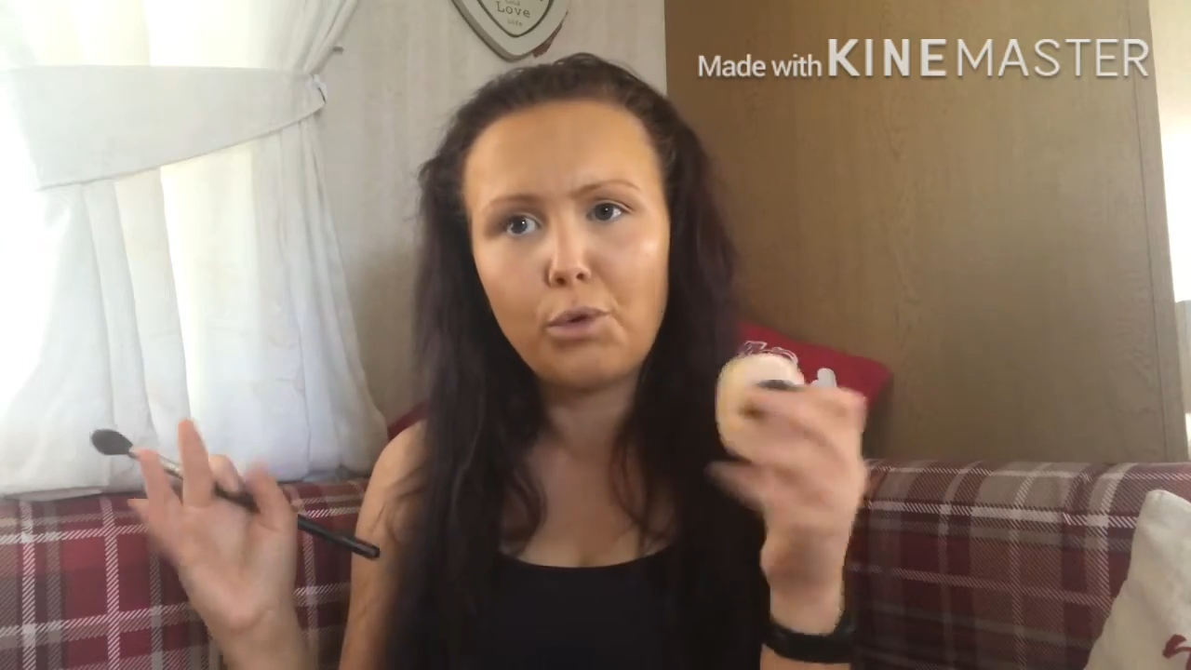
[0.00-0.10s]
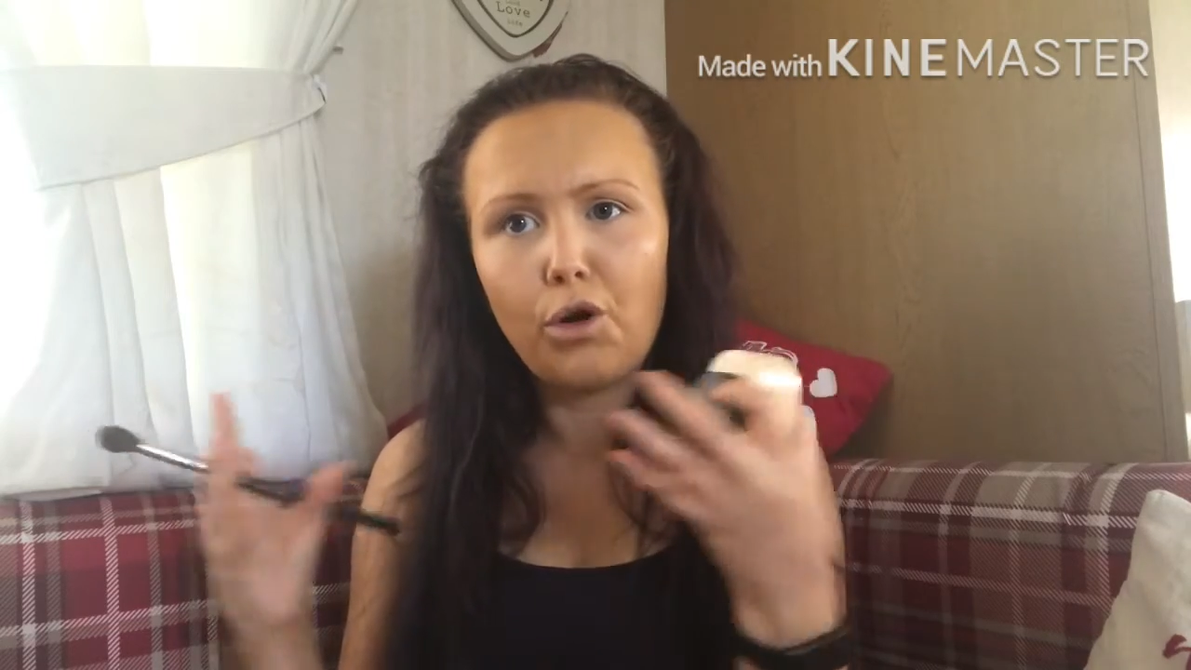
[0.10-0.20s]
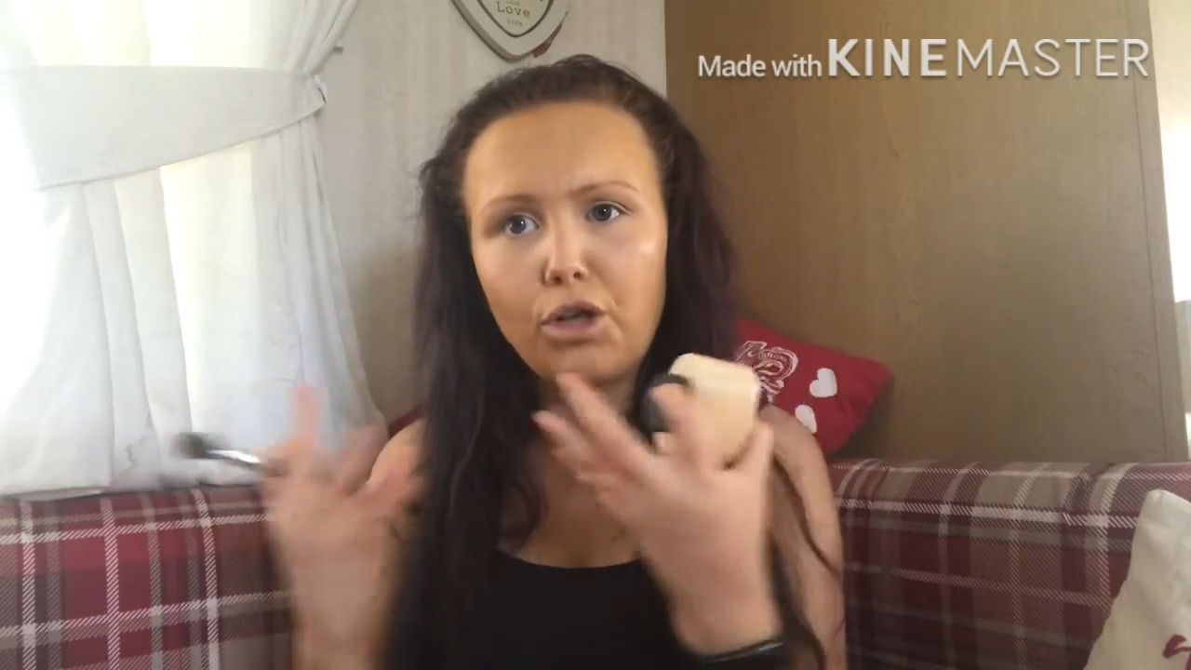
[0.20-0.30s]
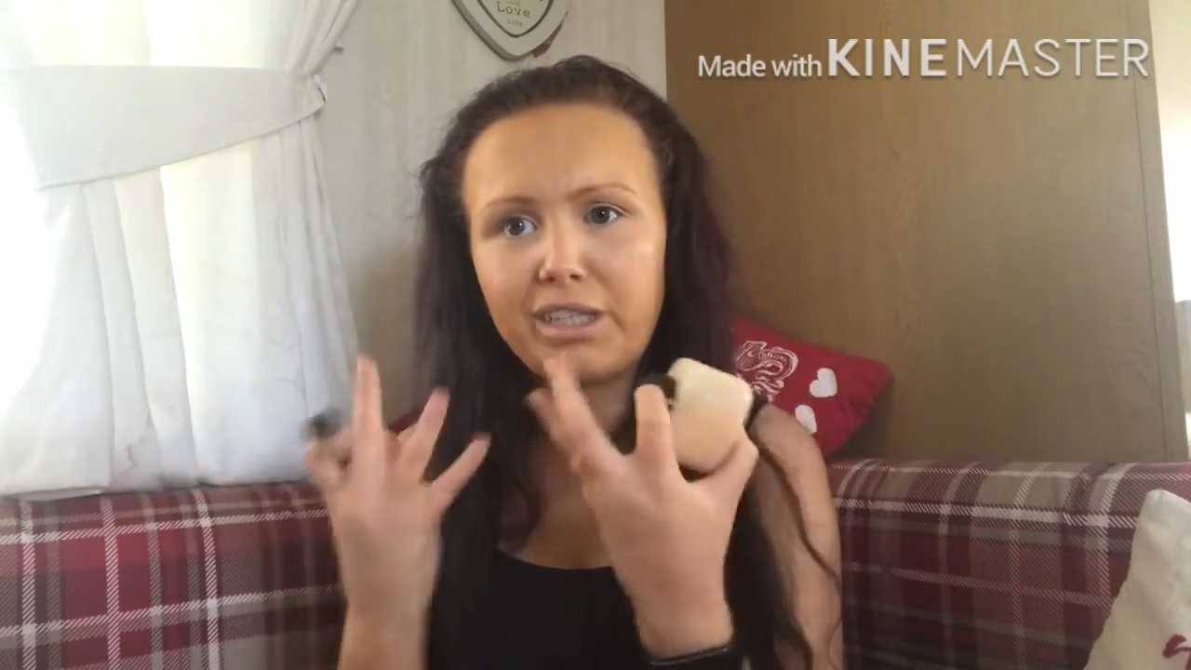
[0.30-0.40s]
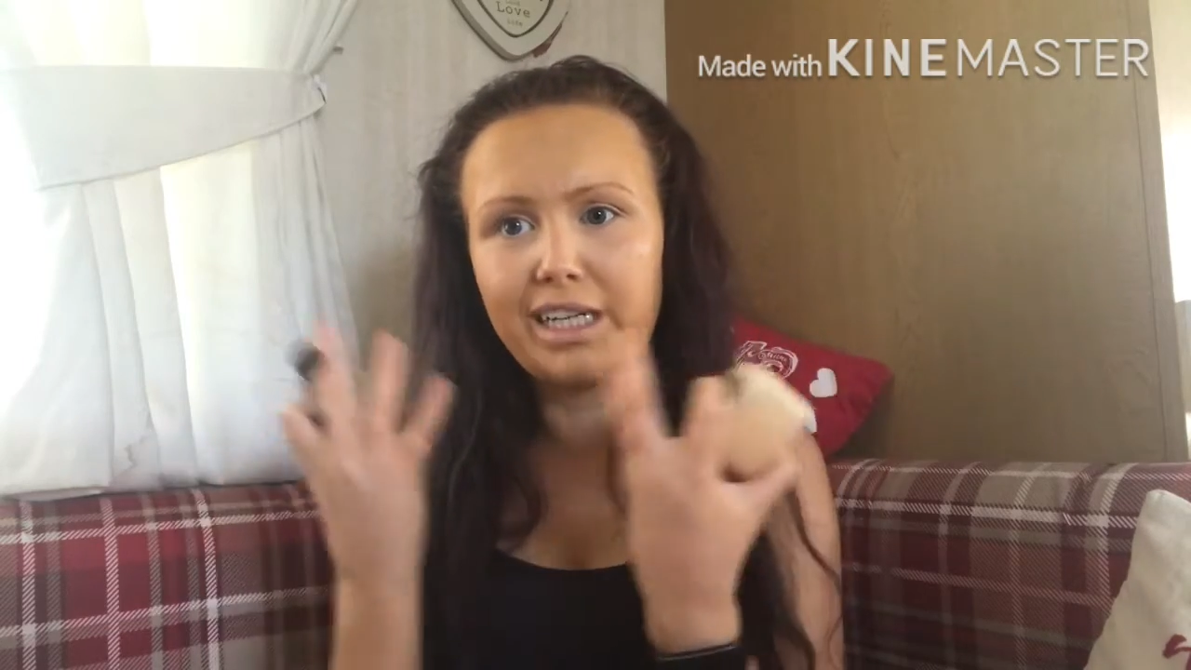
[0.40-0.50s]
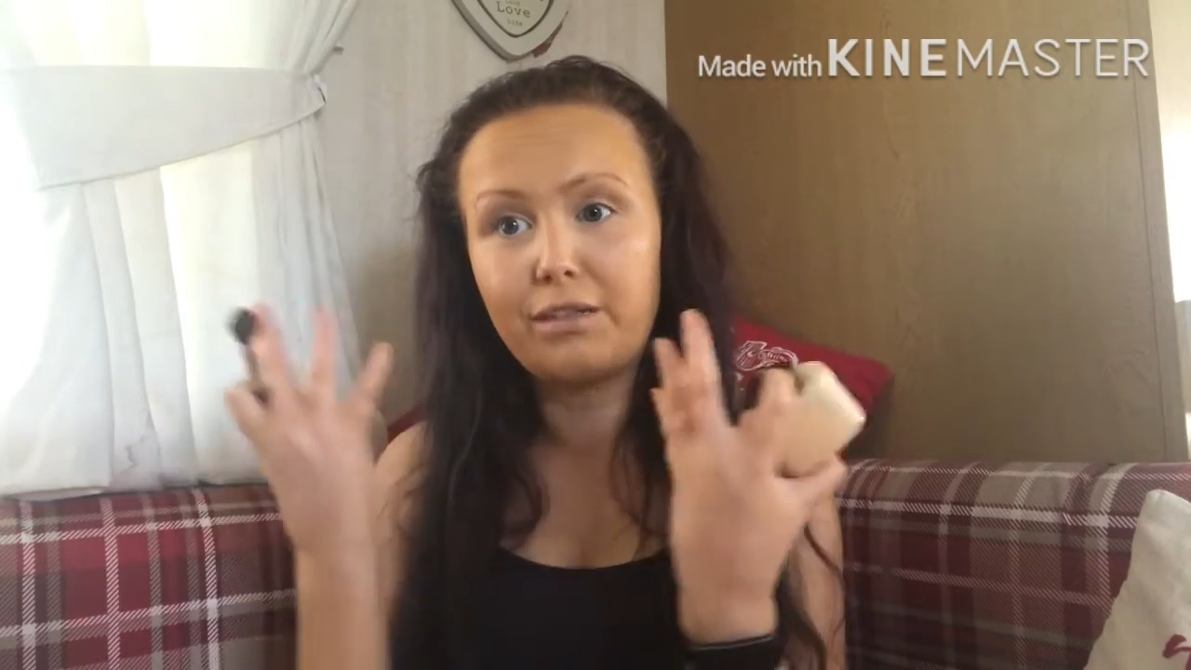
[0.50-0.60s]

where it looks like